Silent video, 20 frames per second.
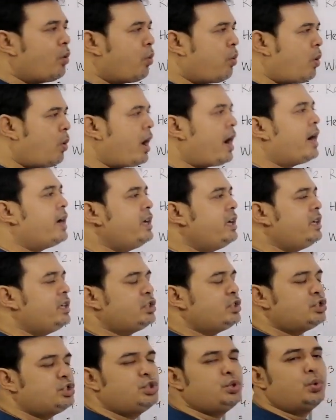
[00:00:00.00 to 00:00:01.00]
why
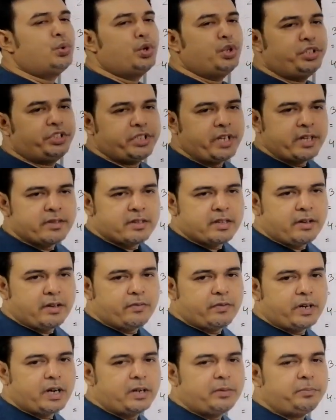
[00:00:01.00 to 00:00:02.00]
should we change the
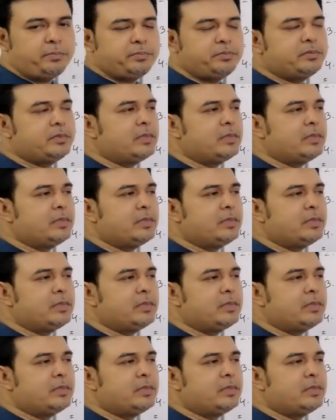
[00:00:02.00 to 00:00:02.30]
verb,